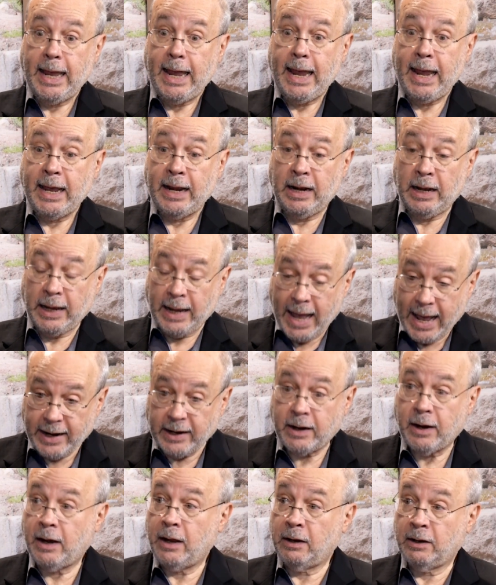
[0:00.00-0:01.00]
And a lot of
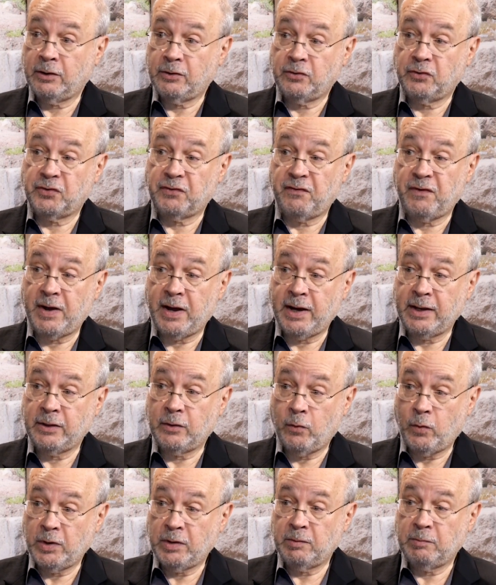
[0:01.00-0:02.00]
colleges find that
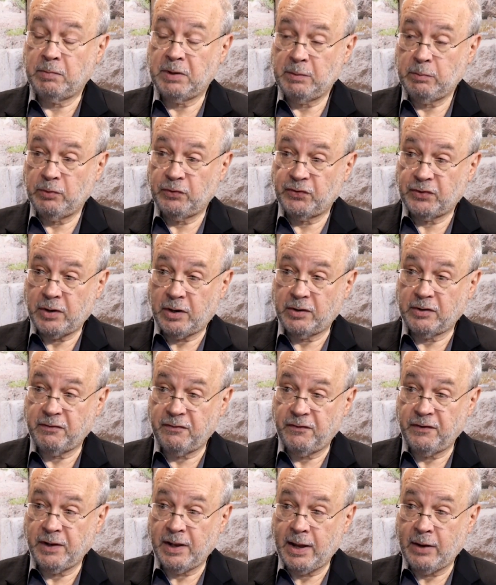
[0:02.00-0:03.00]
when people start to
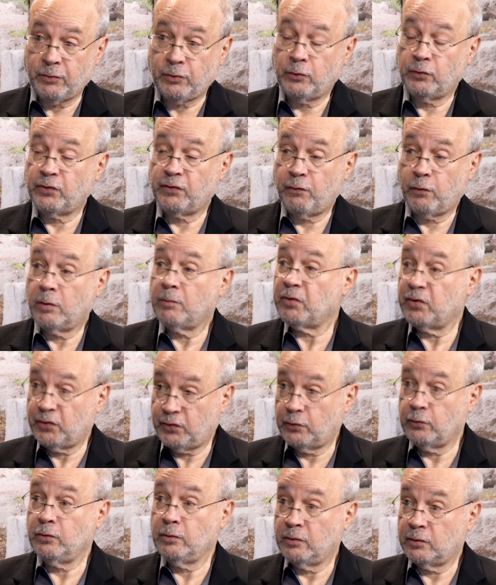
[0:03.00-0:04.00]
fill out those forms, the
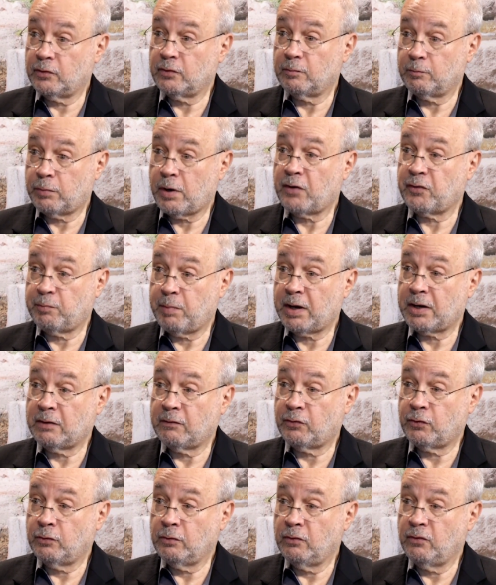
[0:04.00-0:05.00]
students, prospective
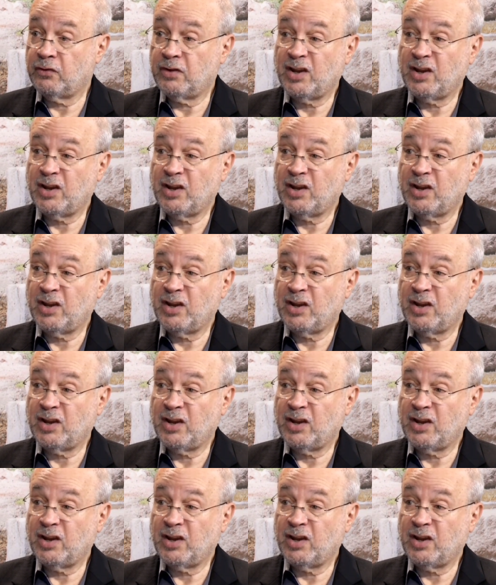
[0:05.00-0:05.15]
students, they